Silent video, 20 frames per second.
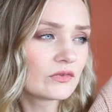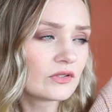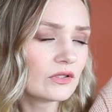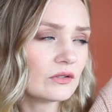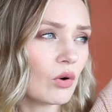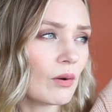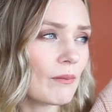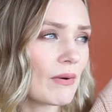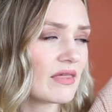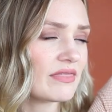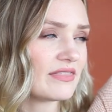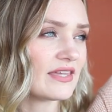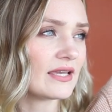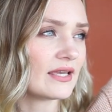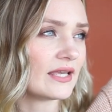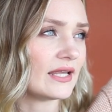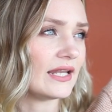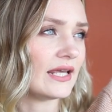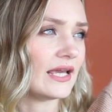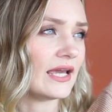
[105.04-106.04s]
what am I
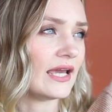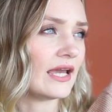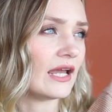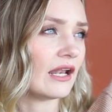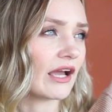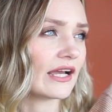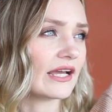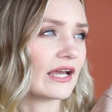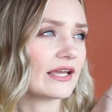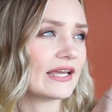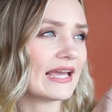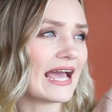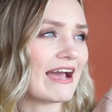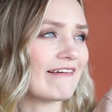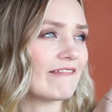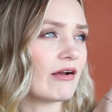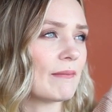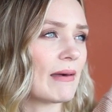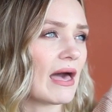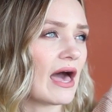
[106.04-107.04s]
thinking here? Like a
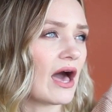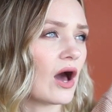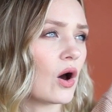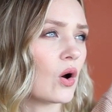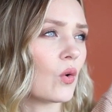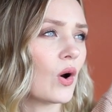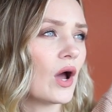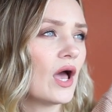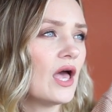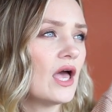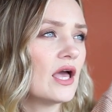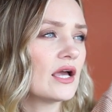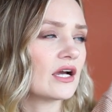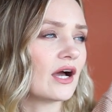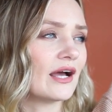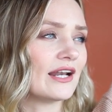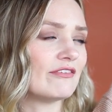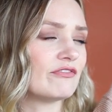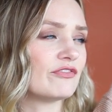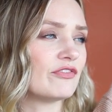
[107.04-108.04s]
caramel
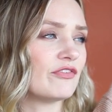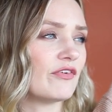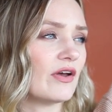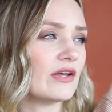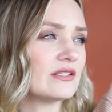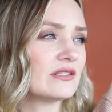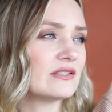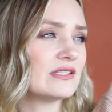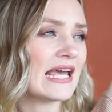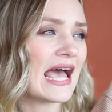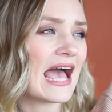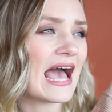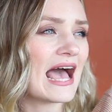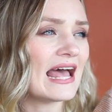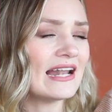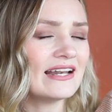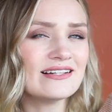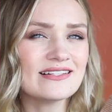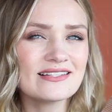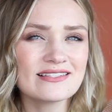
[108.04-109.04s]
kind of
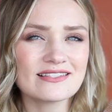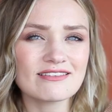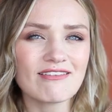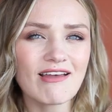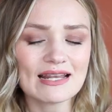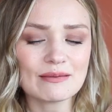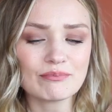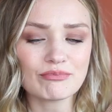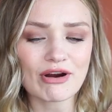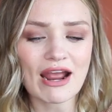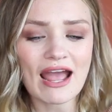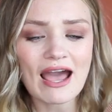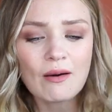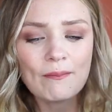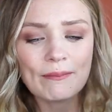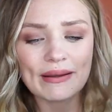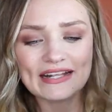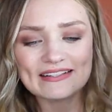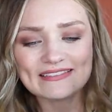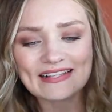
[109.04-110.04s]
tan, slight
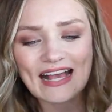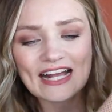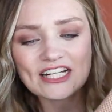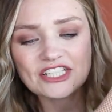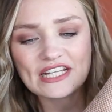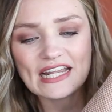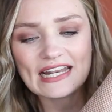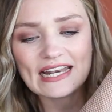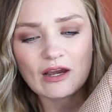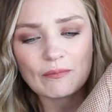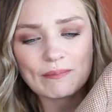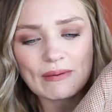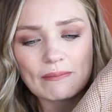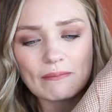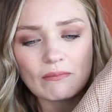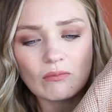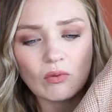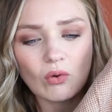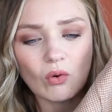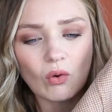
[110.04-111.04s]
brown, but it's actually a little bit
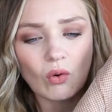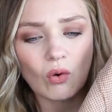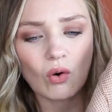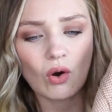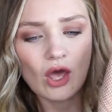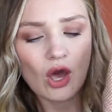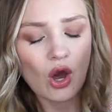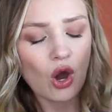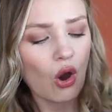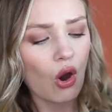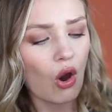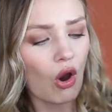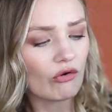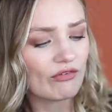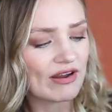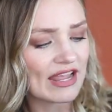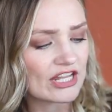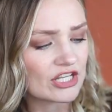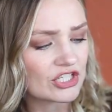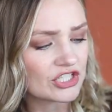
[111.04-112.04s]
more
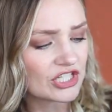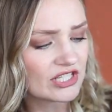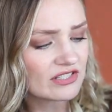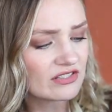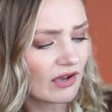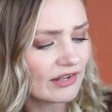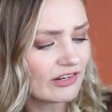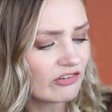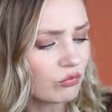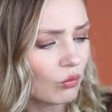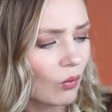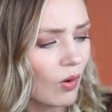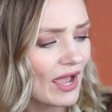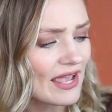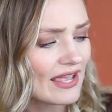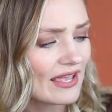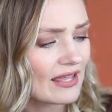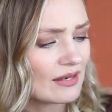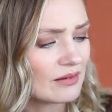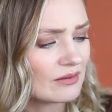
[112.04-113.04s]
orange. It's kind of
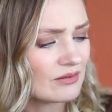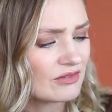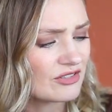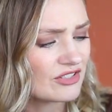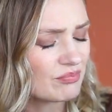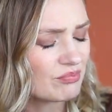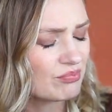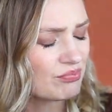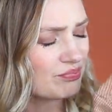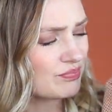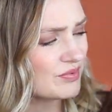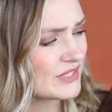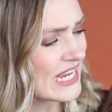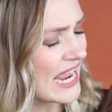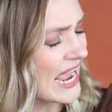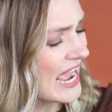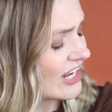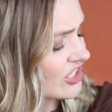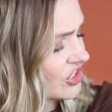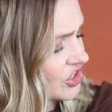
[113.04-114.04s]
white and
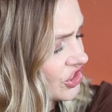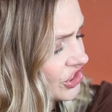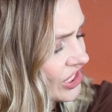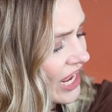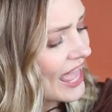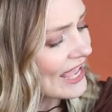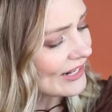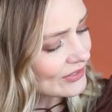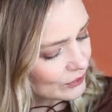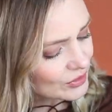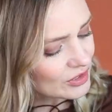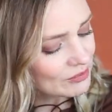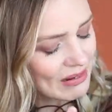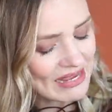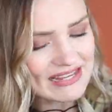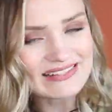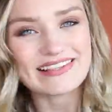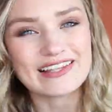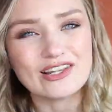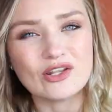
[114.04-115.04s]
tan checked, which
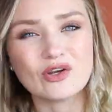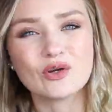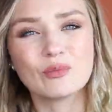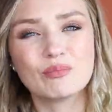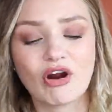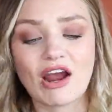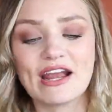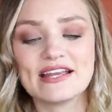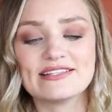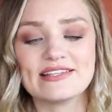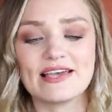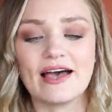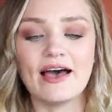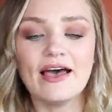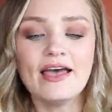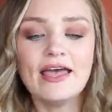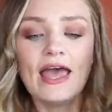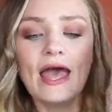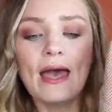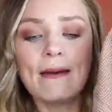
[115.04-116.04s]
makes it look brighter.
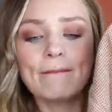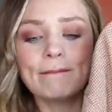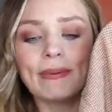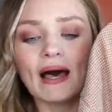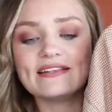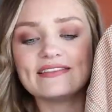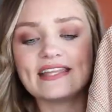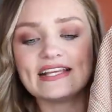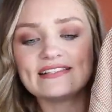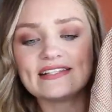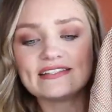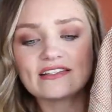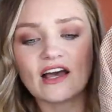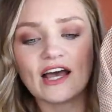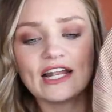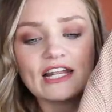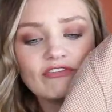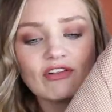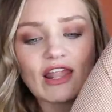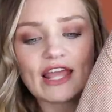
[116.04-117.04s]
But this is
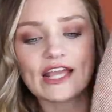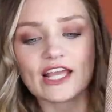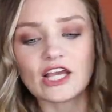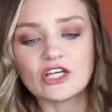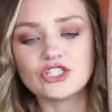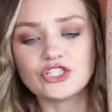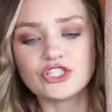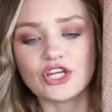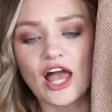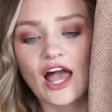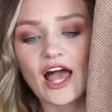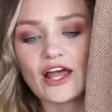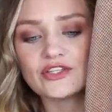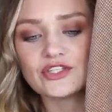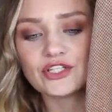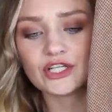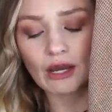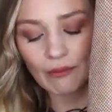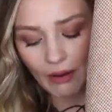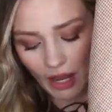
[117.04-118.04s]
kind of like a shirt
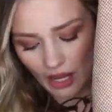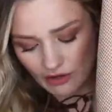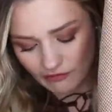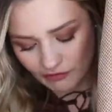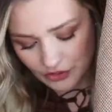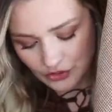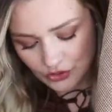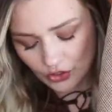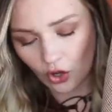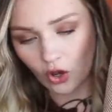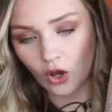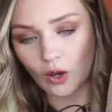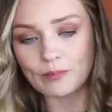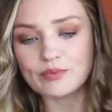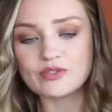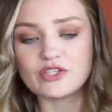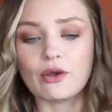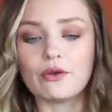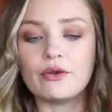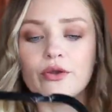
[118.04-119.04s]
to go over the top.
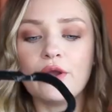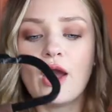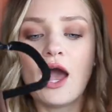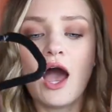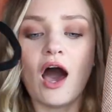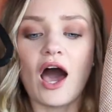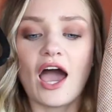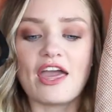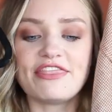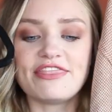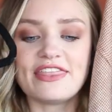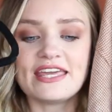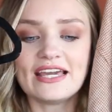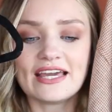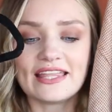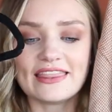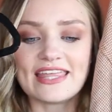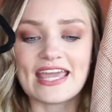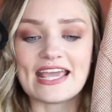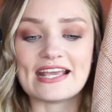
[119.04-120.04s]
So I
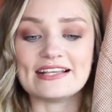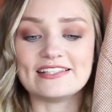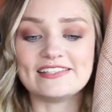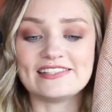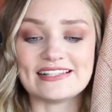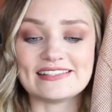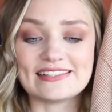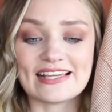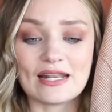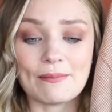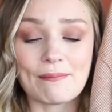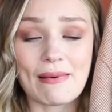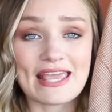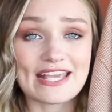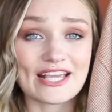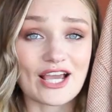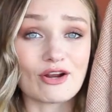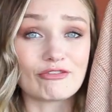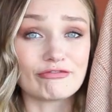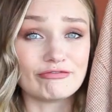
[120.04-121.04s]
think this is gonna
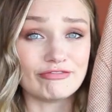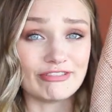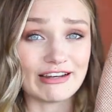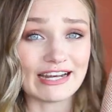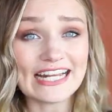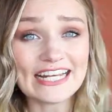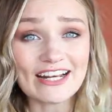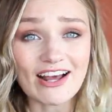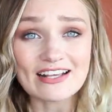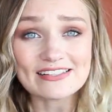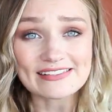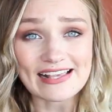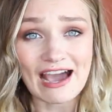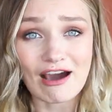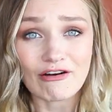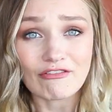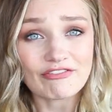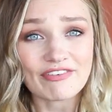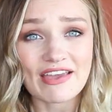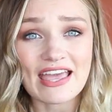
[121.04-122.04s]
make a really nice
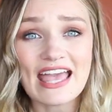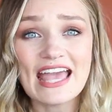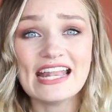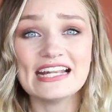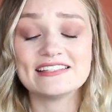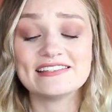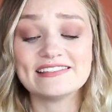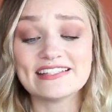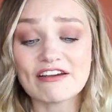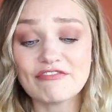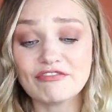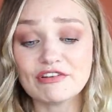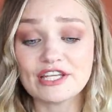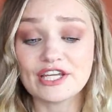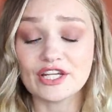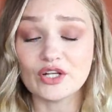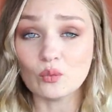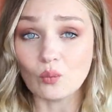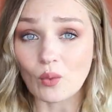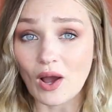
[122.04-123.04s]
outfit, and it's definitely
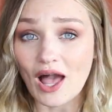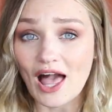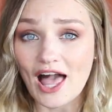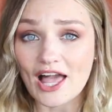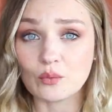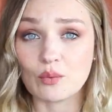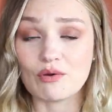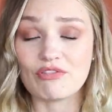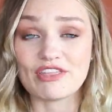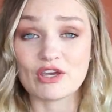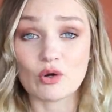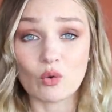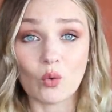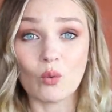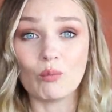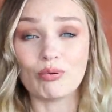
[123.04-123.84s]
gonna work with the all